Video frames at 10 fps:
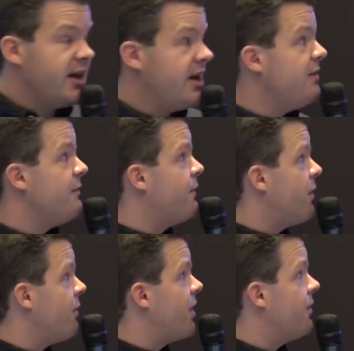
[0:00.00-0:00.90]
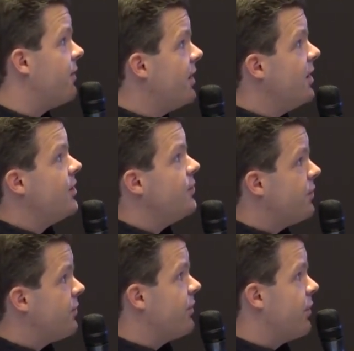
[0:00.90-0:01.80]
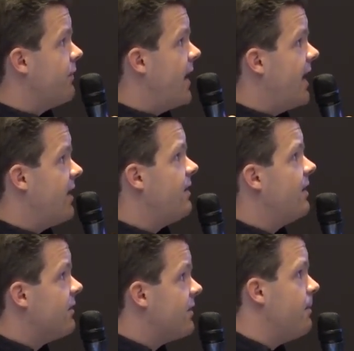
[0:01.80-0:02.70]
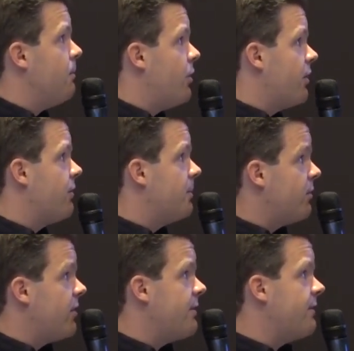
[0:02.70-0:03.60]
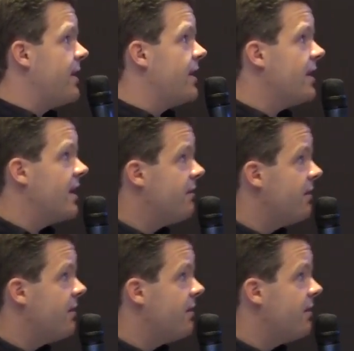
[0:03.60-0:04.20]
And even further out, you could sort of add some more cryptographic,